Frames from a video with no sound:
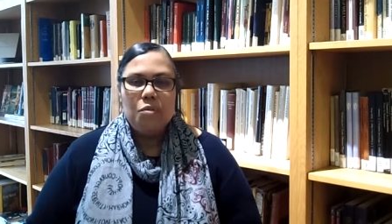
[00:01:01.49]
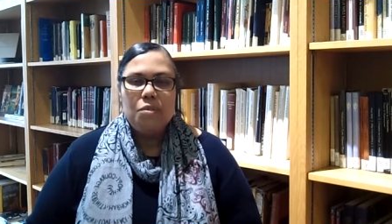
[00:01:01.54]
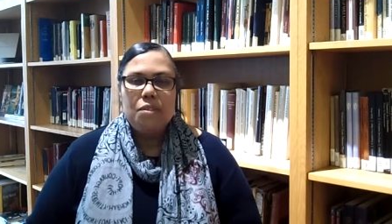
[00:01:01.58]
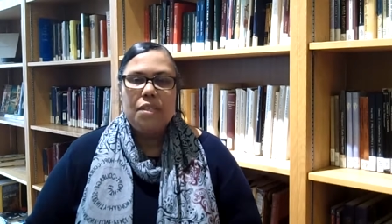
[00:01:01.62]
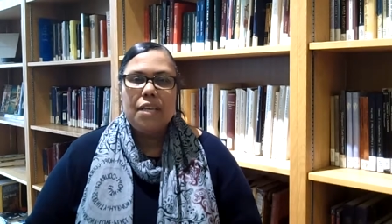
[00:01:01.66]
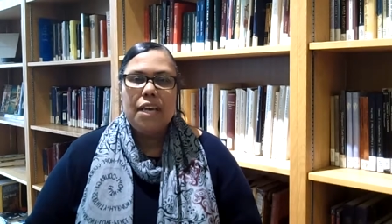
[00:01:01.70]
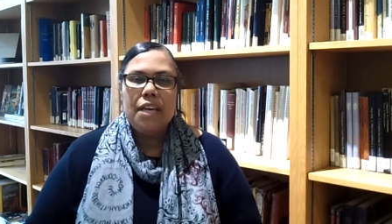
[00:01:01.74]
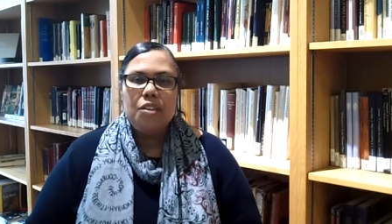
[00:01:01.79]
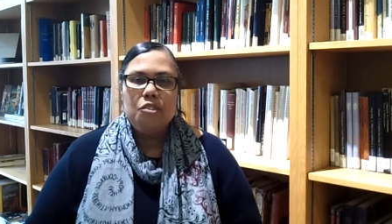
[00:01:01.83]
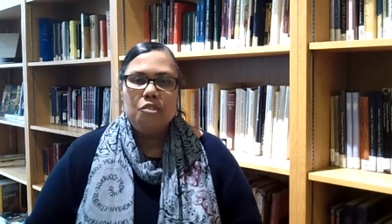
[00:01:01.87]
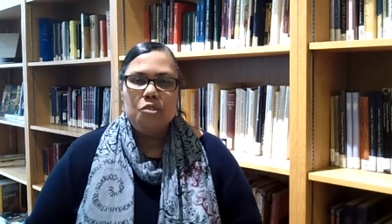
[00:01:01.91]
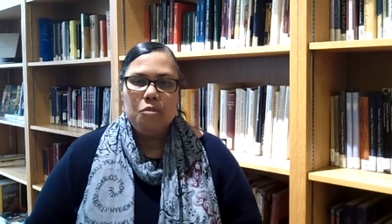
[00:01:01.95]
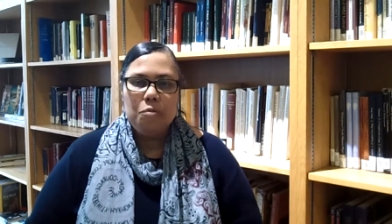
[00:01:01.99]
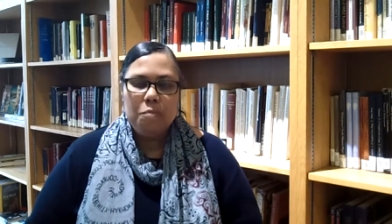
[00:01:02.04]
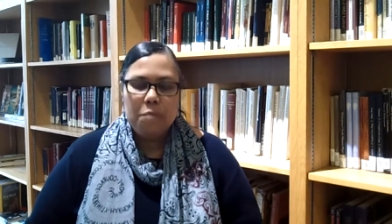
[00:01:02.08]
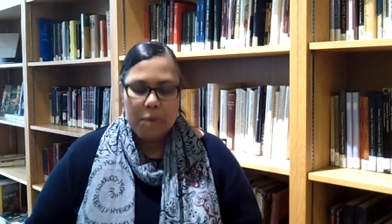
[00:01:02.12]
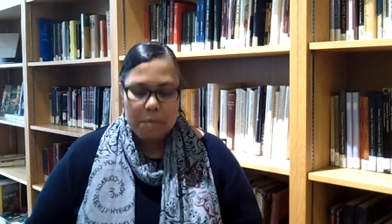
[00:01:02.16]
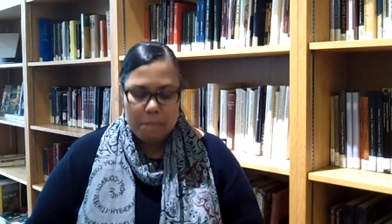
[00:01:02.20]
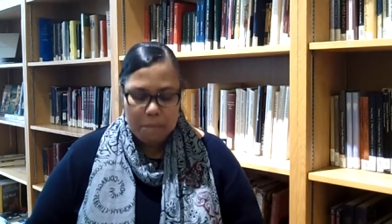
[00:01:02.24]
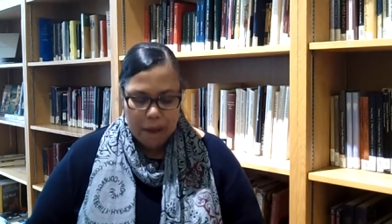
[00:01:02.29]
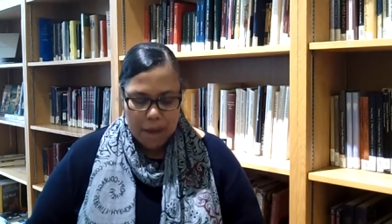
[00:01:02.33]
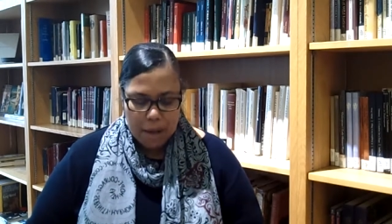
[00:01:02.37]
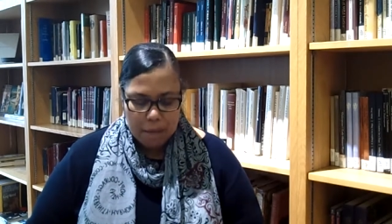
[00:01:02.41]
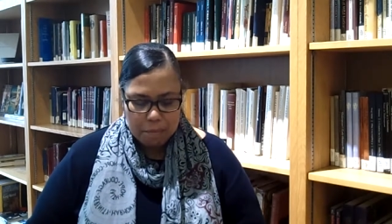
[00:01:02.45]
You said you'd
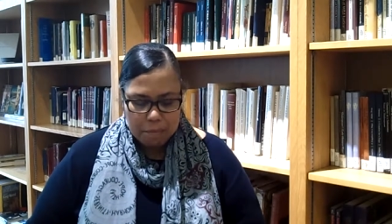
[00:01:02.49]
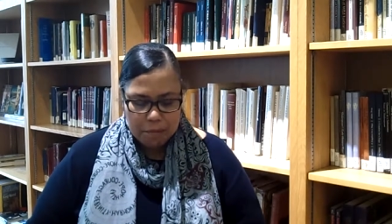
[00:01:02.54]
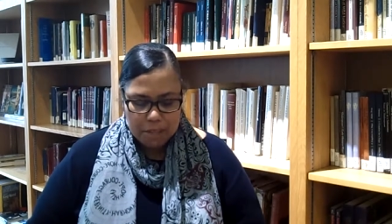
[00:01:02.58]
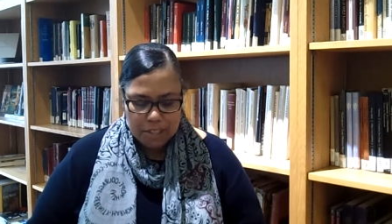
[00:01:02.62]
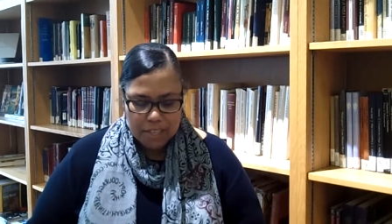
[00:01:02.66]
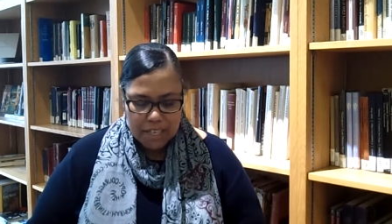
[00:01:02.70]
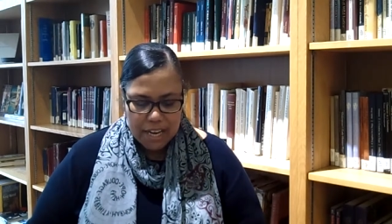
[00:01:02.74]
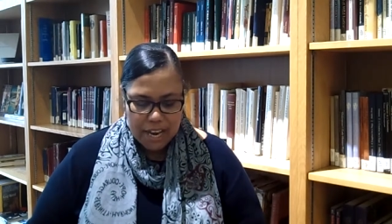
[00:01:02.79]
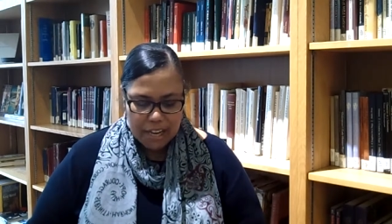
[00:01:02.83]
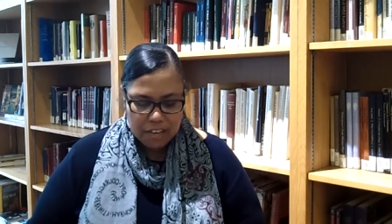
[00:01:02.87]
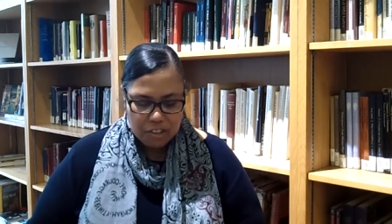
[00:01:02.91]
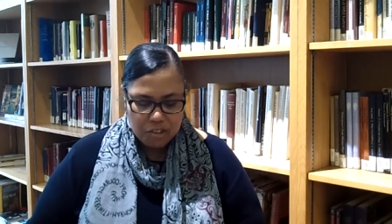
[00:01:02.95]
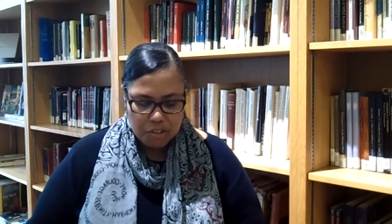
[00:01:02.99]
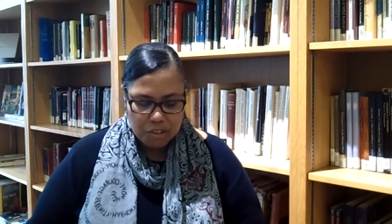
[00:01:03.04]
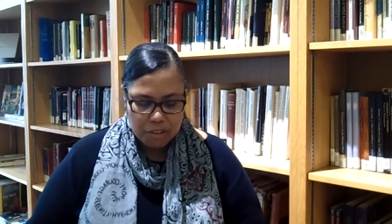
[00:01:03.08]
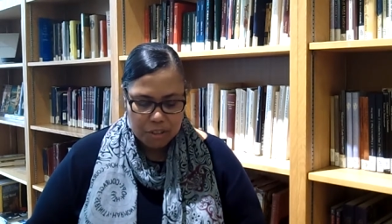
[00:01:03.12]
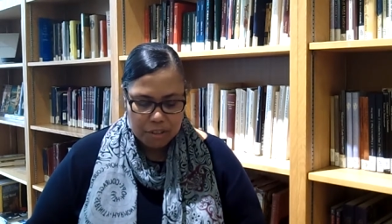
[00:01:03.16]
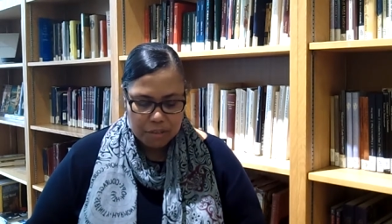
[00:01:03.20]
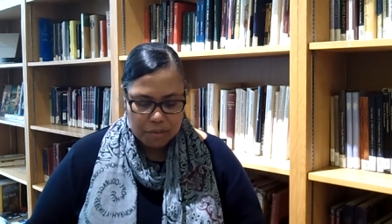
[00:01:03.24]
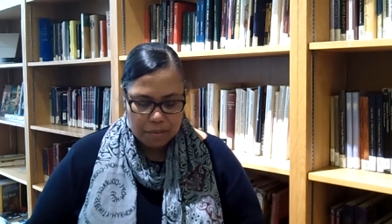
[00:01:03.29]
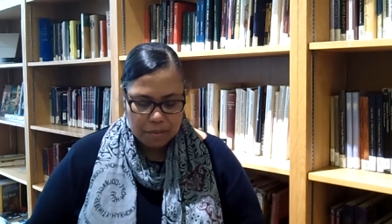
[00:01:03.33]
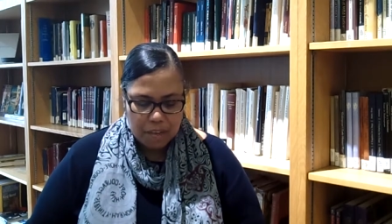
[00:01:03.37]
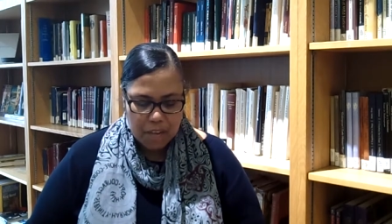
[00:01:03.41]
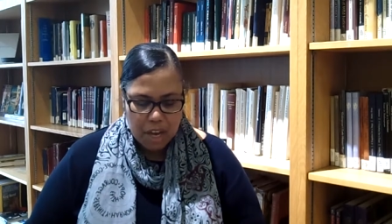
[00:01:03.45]
be my
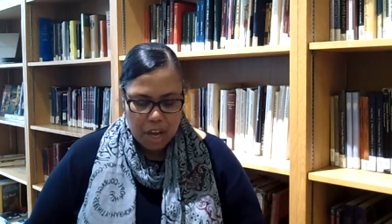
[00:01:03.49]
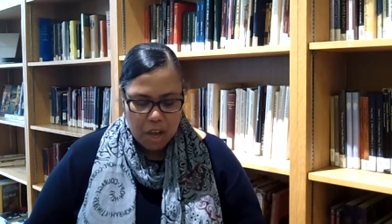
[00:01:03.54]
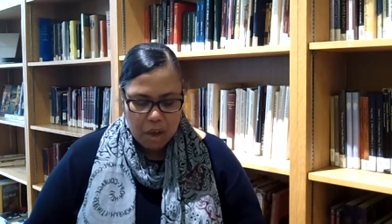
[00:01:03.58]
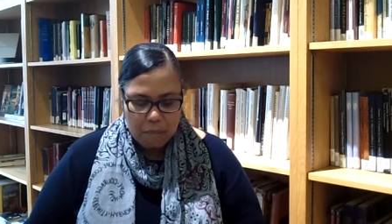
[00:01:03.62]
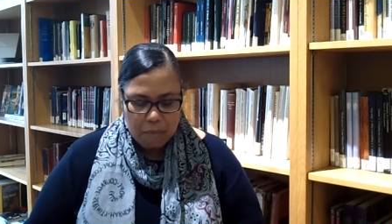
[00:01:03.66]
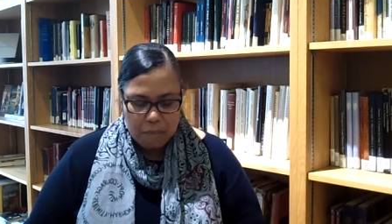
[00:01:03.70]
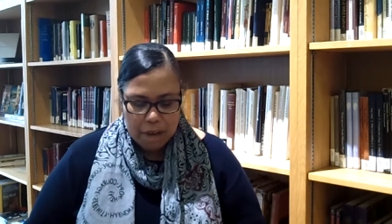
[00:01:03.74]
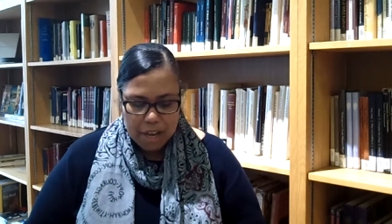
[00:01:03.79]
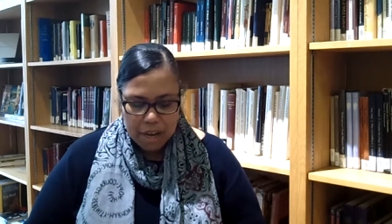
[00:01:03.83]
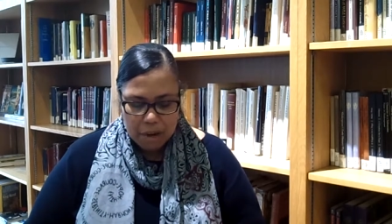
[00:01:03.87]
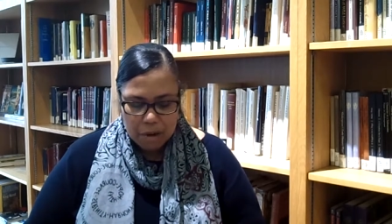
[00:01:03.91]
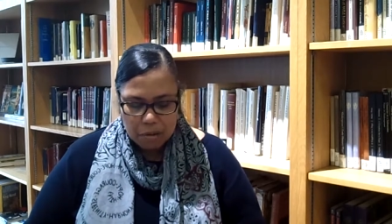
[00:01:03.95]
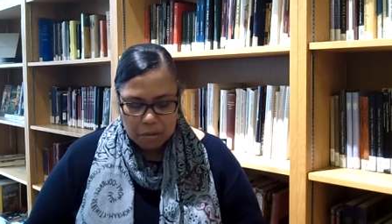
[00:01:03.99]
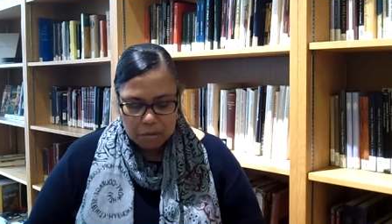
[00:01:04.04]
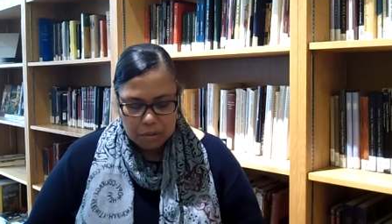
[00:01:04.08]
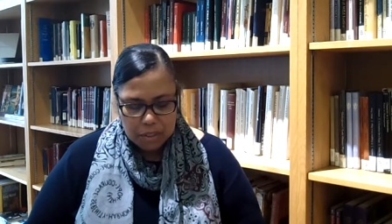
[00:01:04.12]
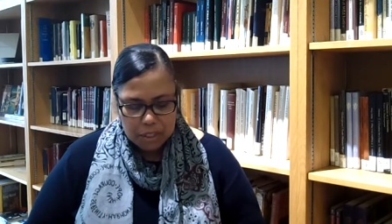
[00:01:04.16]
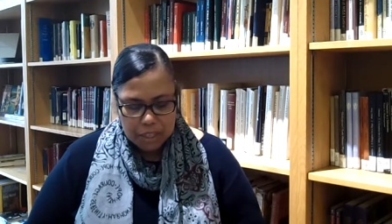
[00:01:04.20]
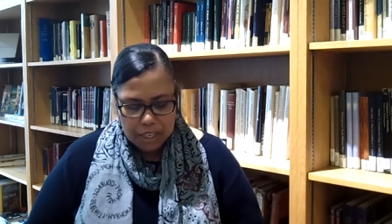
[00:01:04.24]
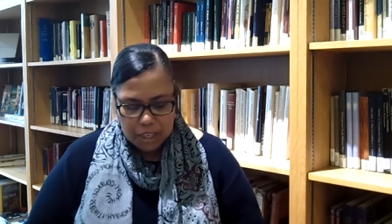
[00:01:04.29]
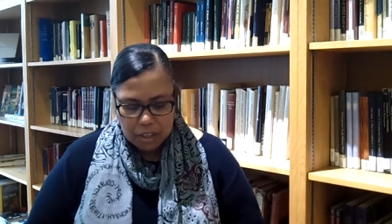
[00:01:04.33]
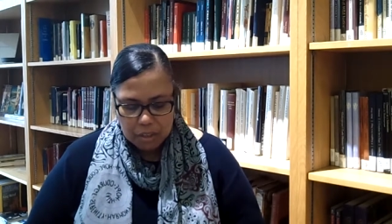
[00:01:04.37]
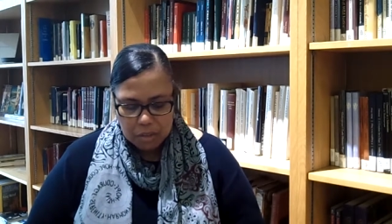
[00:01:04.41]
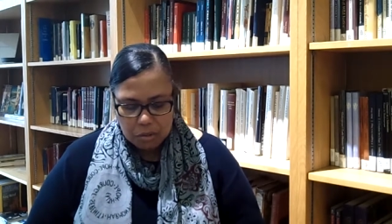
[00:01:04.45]
protection, my
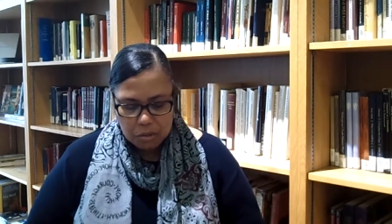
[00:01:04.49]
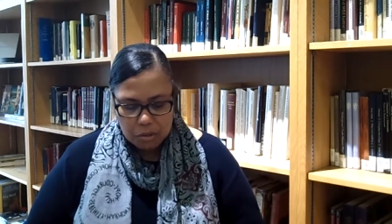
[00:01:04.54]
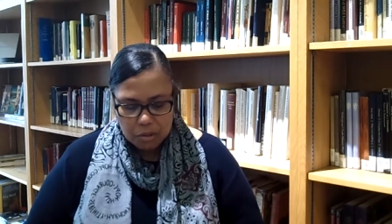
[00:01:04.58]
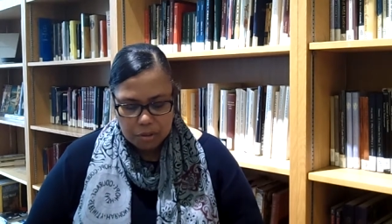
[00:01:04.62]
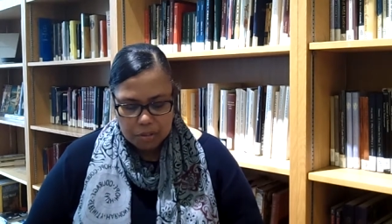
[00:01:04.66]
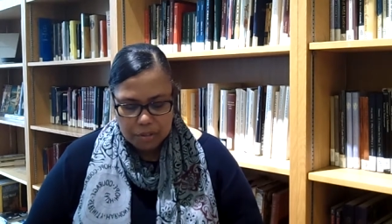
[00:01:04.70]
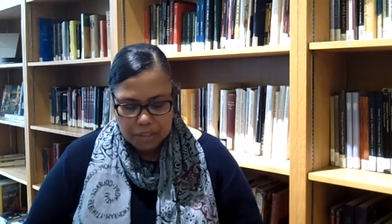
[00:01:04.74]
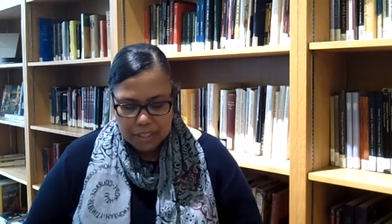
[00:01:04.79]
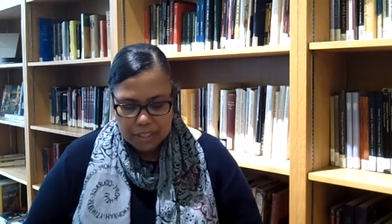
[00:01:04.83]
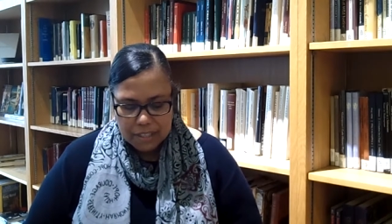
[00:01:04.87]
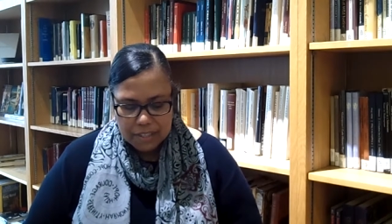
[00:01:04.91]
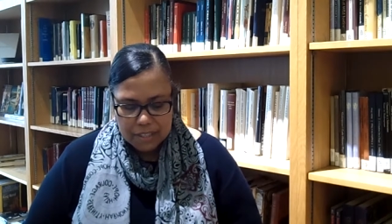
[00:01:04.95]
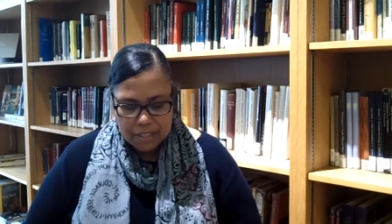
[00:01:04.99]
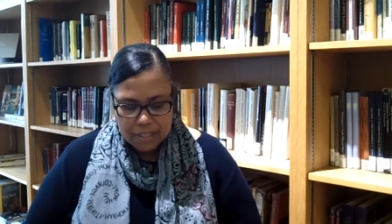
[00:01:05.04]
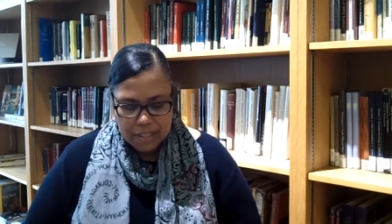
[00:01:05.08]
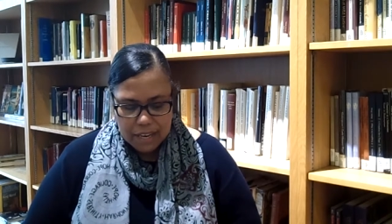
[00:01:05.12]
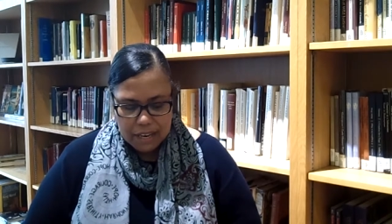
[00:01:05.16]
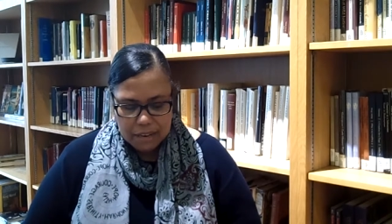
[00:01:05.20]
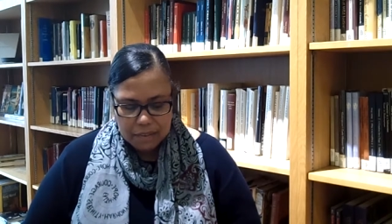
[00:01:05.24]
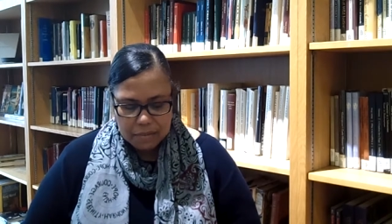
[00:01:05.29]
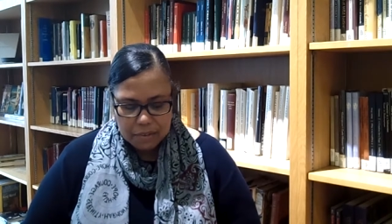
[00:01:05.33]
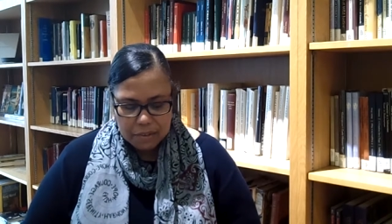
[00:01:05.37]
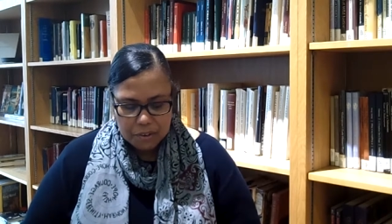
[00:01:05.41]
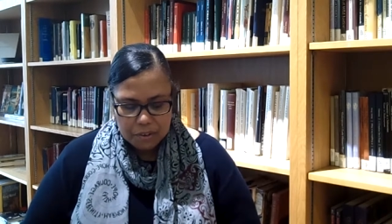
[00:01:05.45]
only and glorious
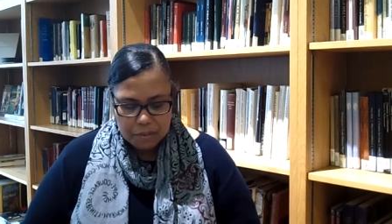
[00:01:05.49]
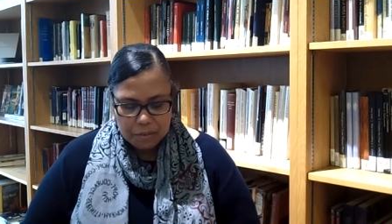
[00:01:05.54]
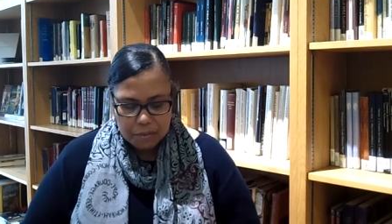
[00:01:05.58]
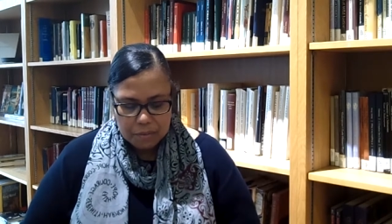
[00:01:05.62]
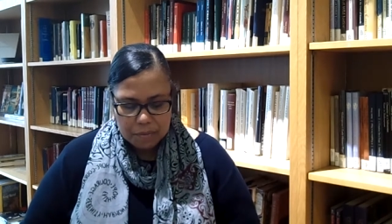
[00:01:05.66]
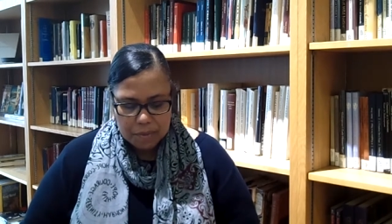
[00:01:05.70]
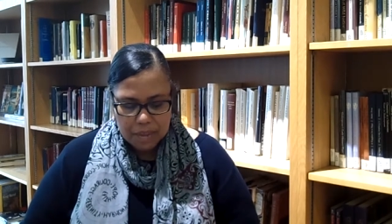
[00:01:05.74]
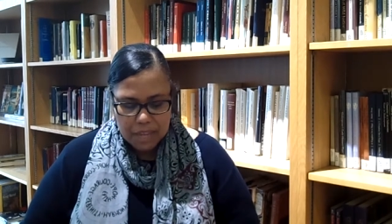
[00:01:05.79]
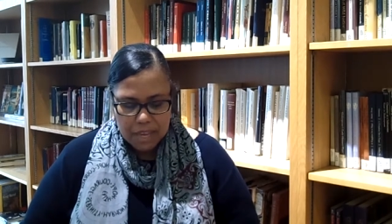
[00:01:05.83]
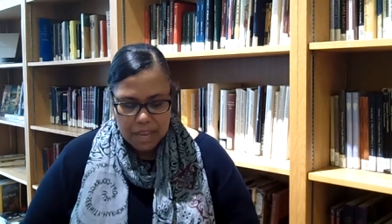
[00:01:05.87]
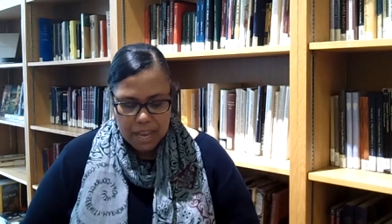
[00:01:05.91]
Savior,